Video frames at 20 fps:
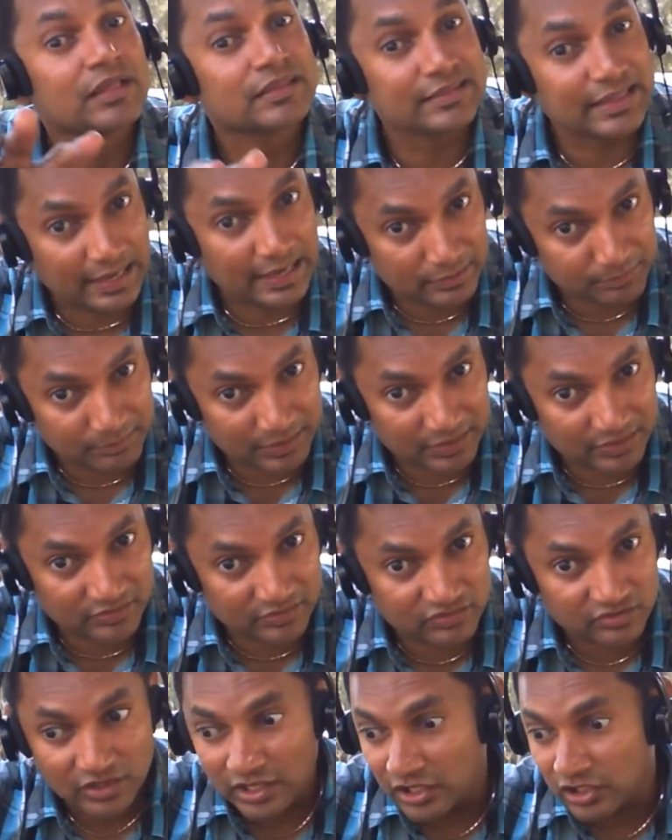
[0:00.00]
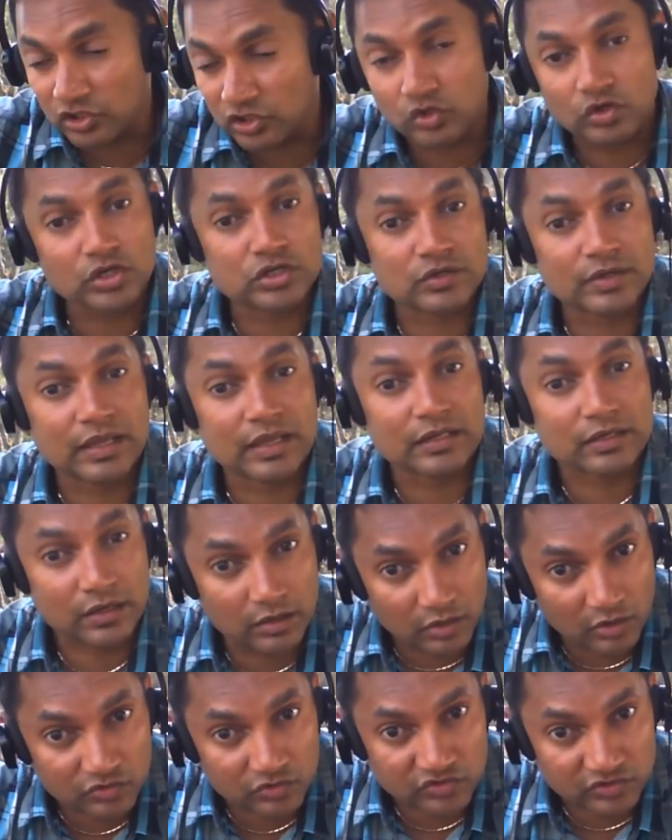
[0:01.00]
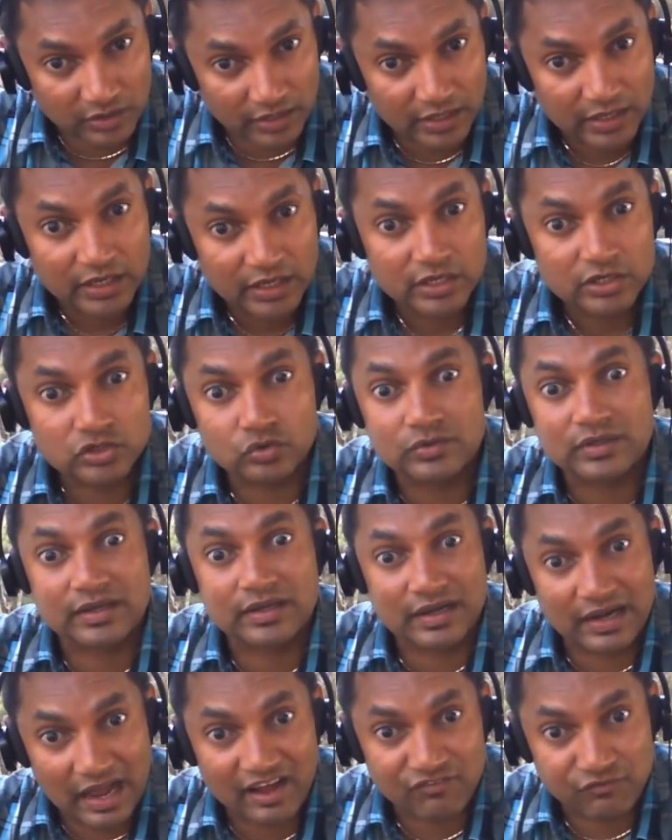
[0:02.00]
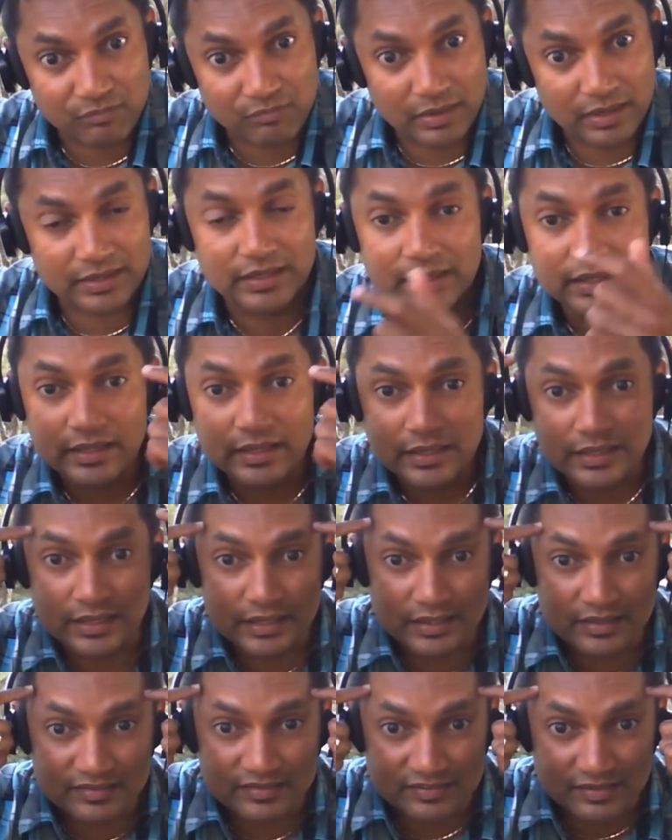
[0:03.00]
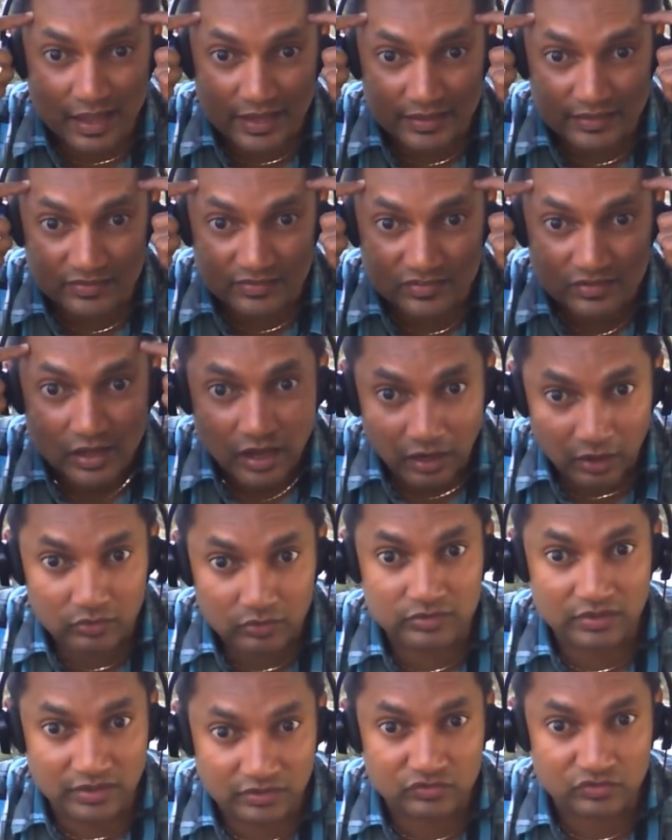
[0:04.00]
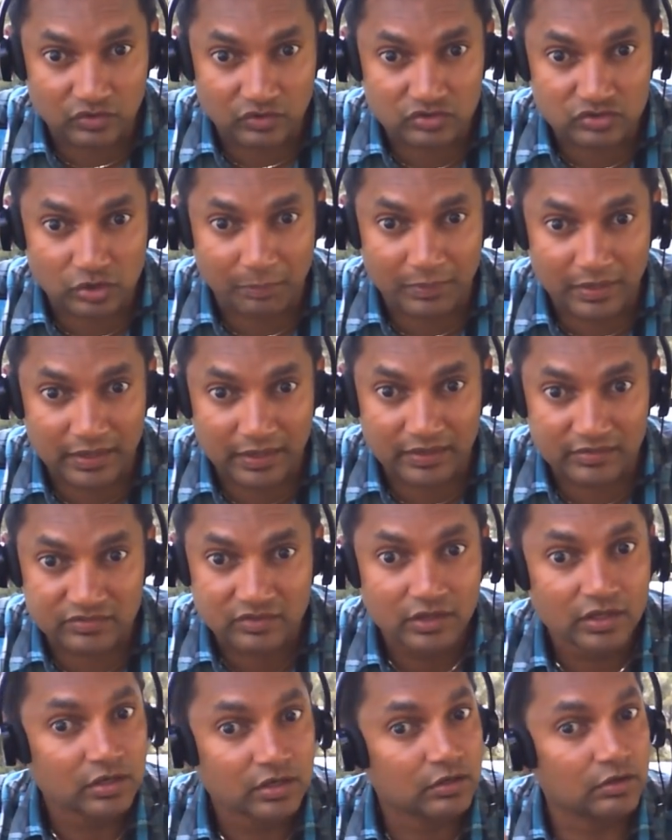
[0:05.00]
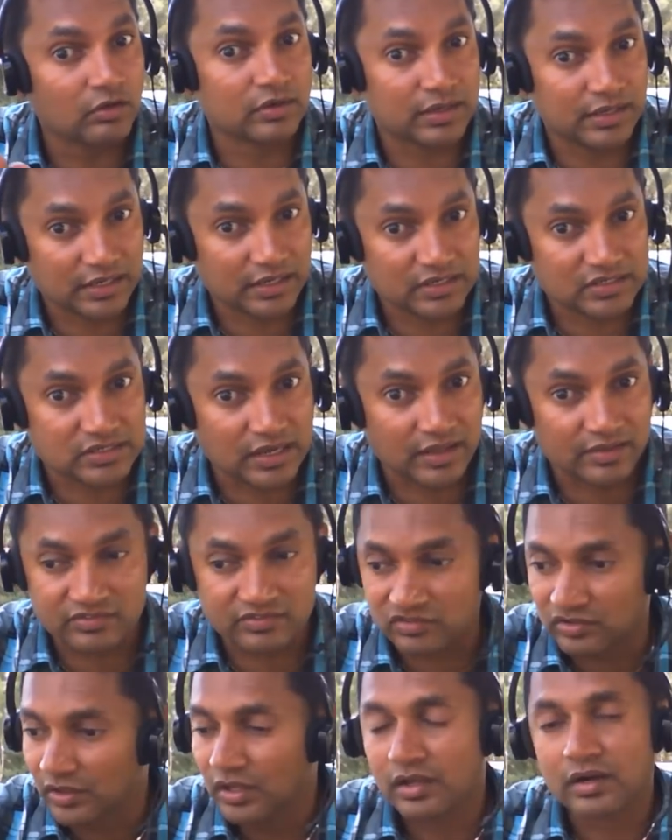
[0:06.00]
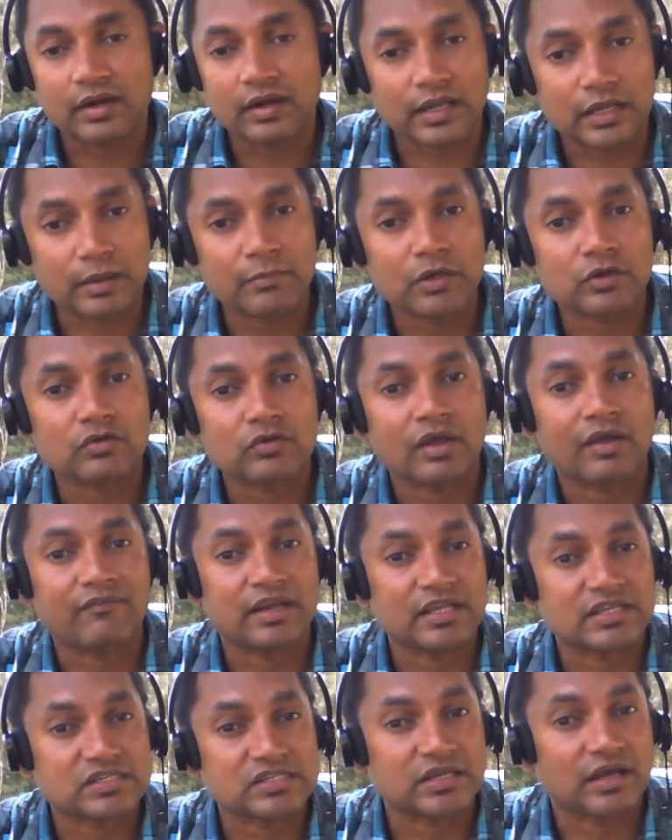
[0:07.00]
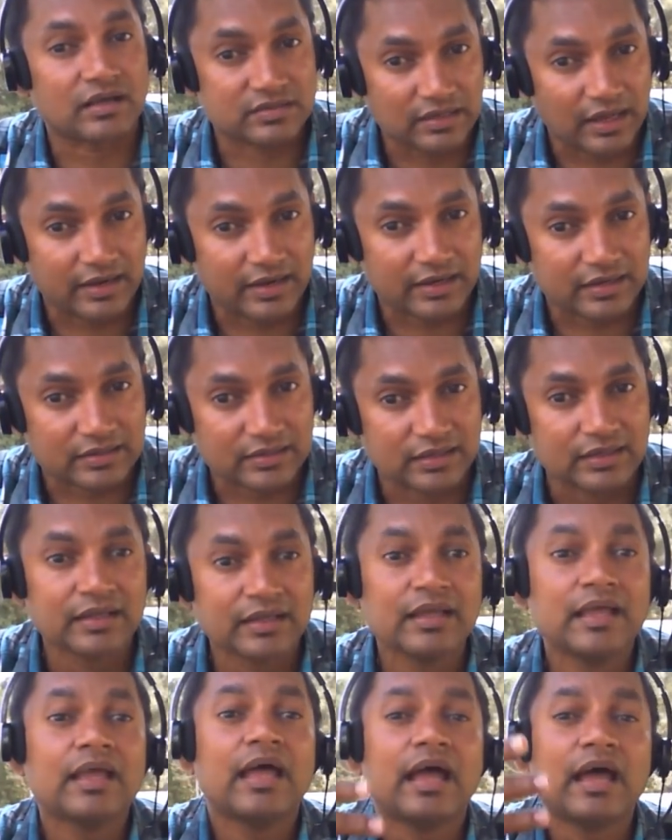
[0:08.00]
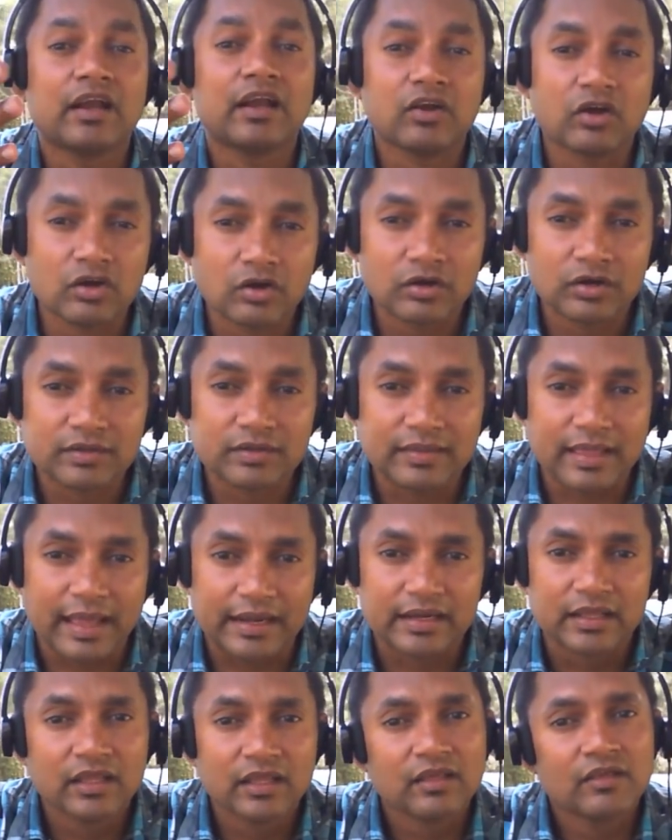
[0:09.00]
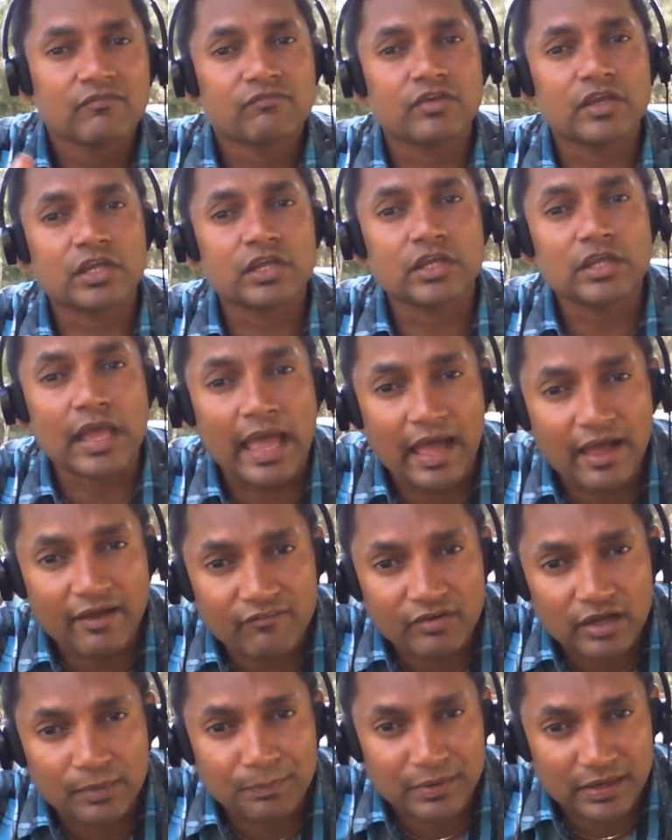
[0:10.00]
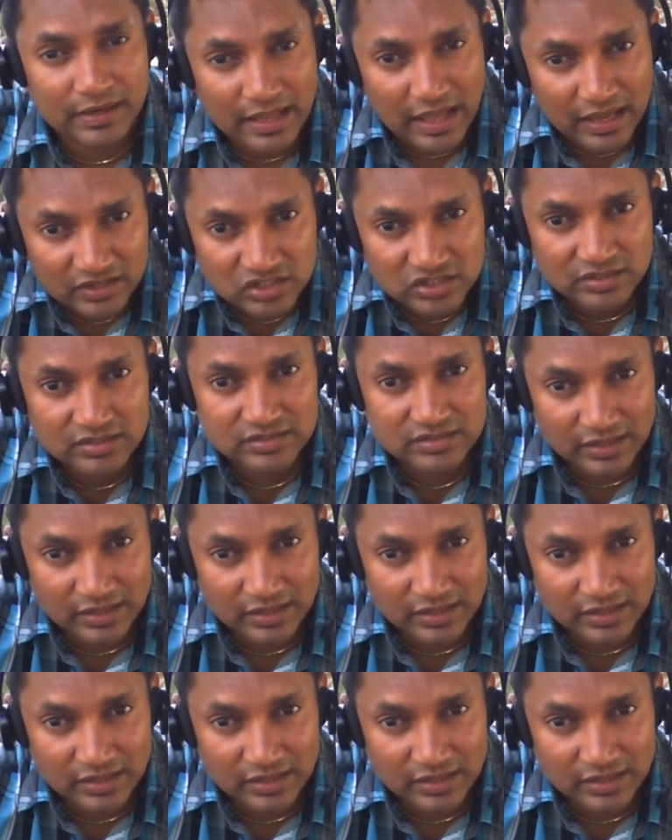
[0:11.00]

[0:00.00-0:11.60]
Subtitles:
That means you need to get closer to the craftsman. He decides how the research operates. Don't take a chance. Recommend to have an HR director. And not only that, we have a production